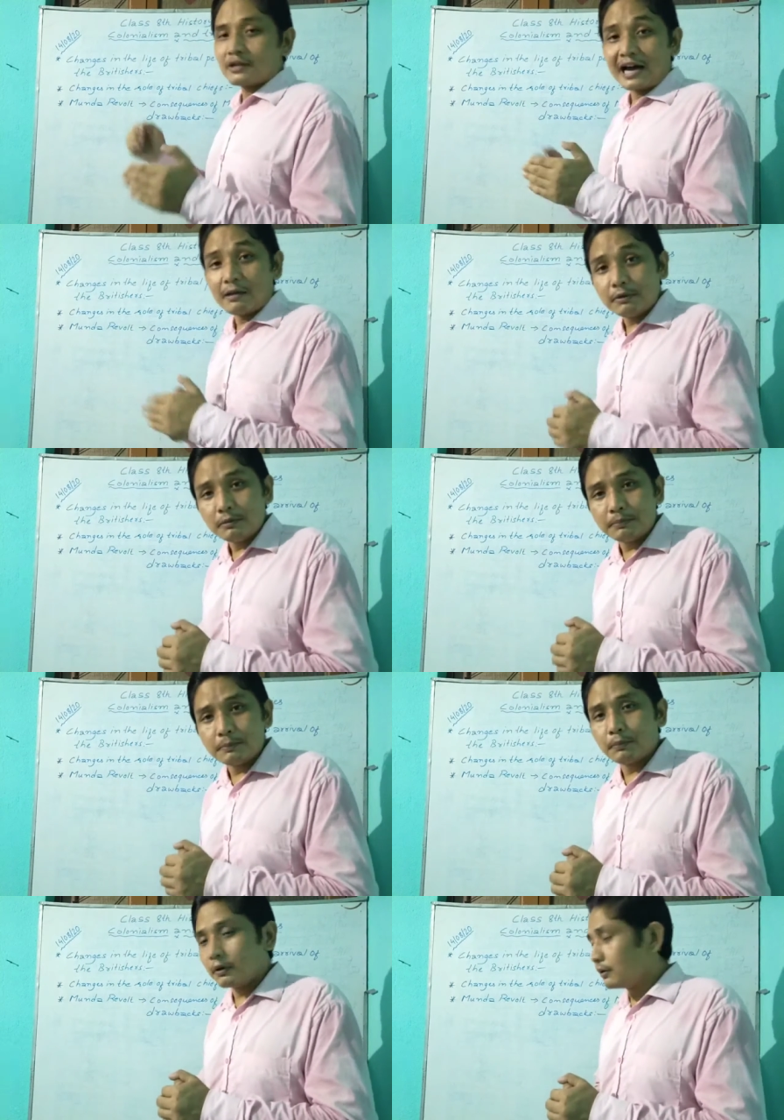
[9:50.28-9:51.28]
tribal
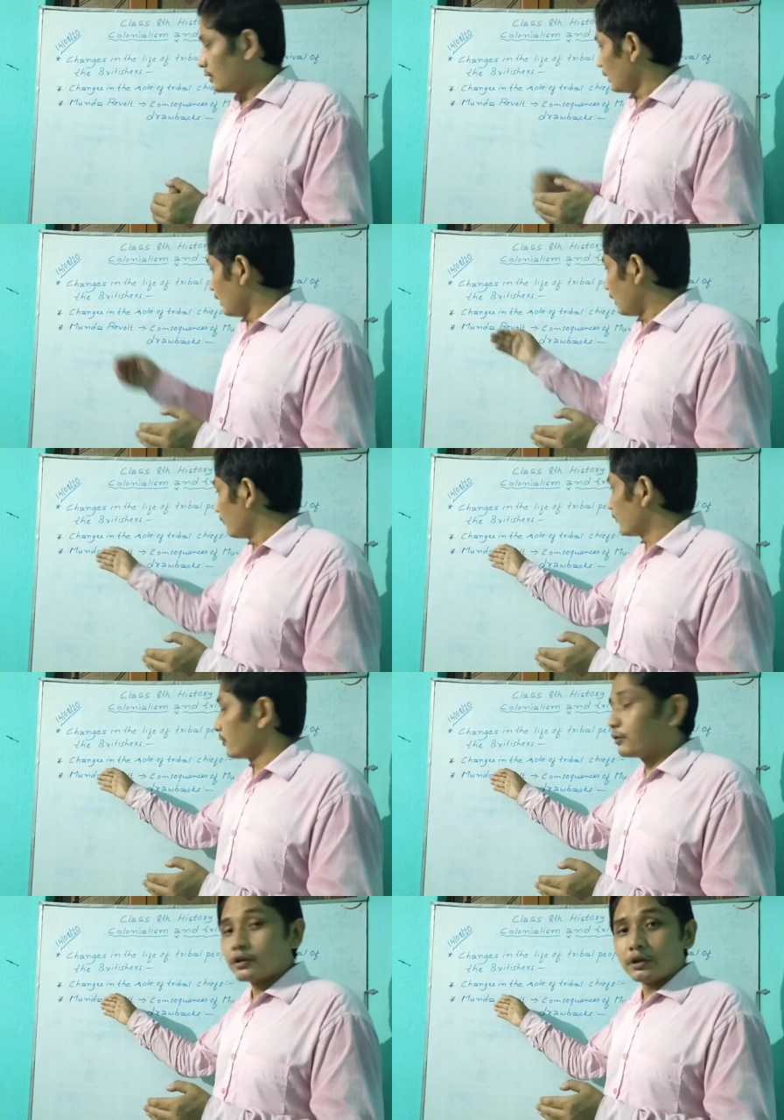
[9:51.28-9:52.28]
people
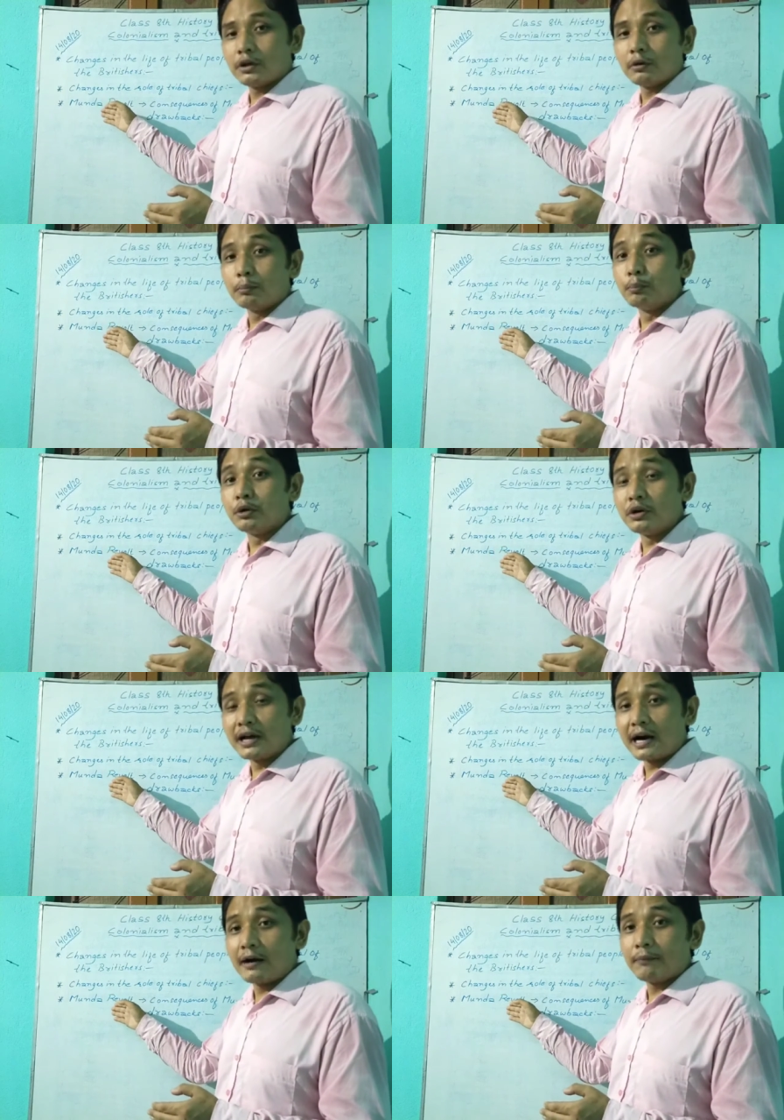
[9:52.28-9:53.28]
after the
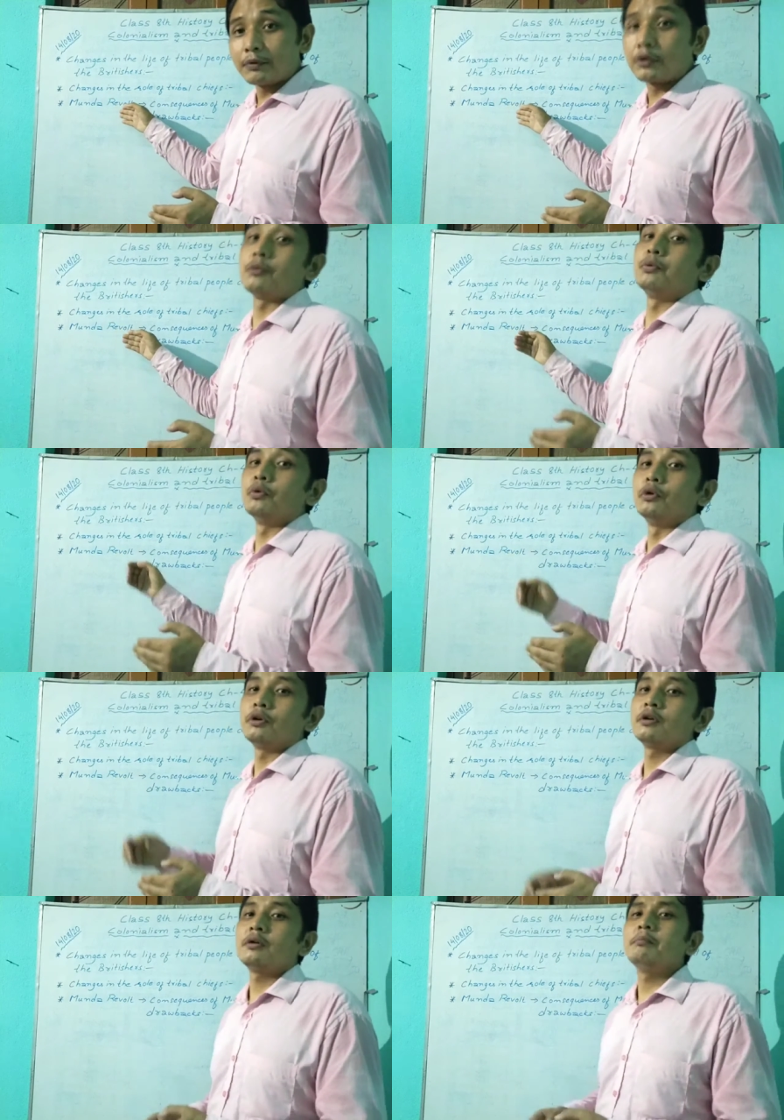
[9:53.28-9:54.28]
Munda revolt.
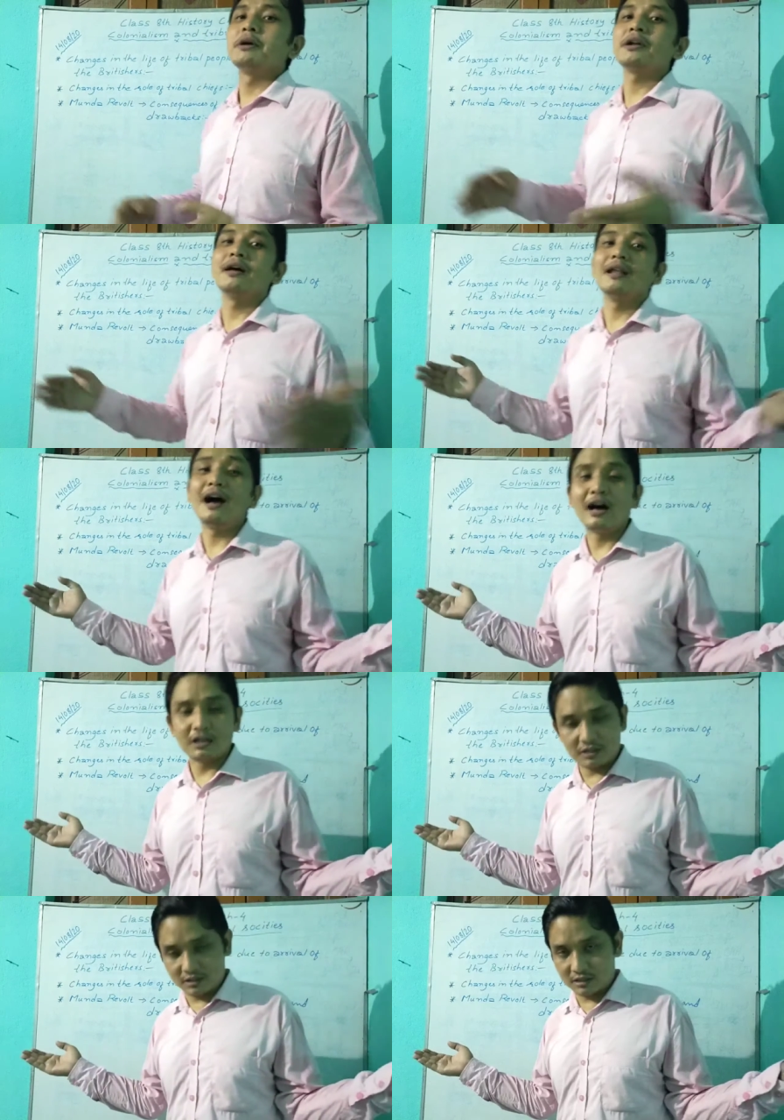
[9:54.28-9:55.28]
But
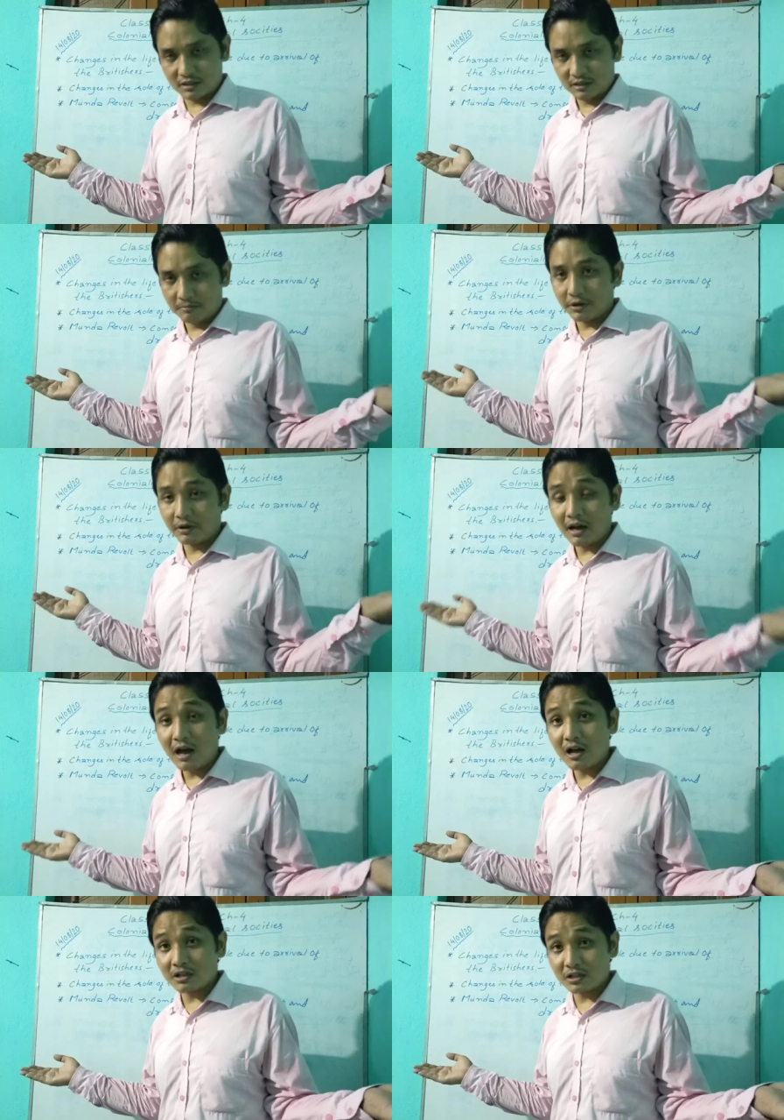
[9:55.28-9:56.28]
alas,
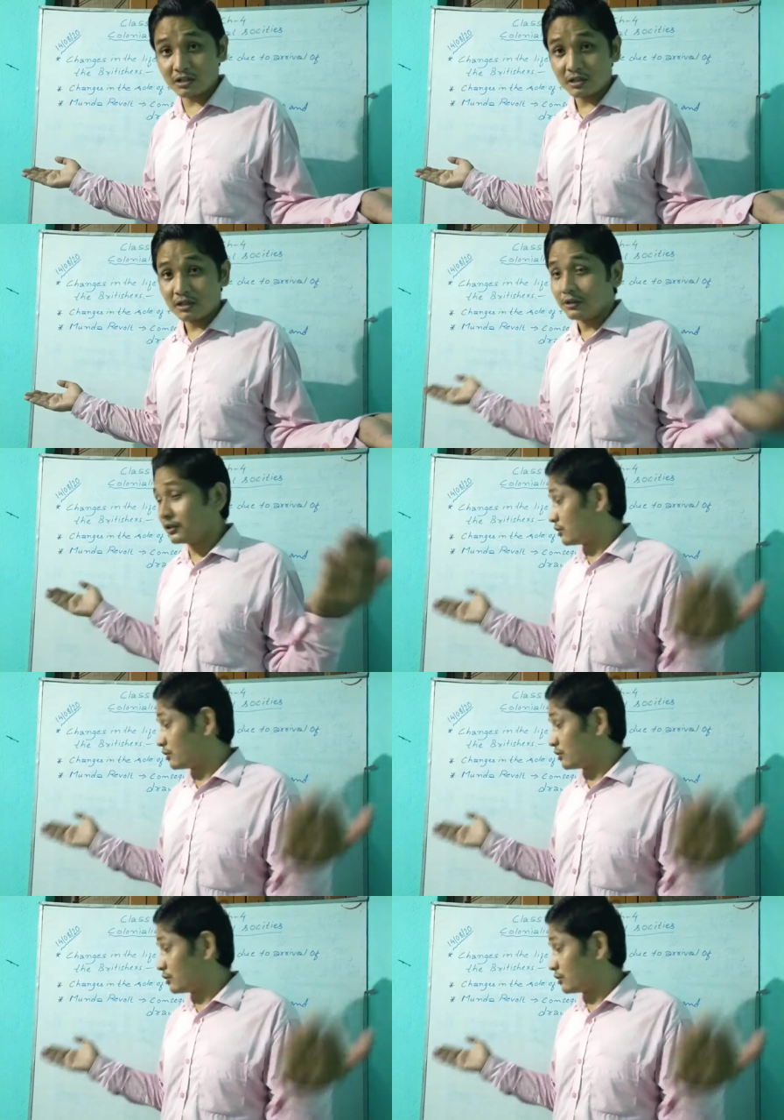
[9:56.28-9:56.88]
the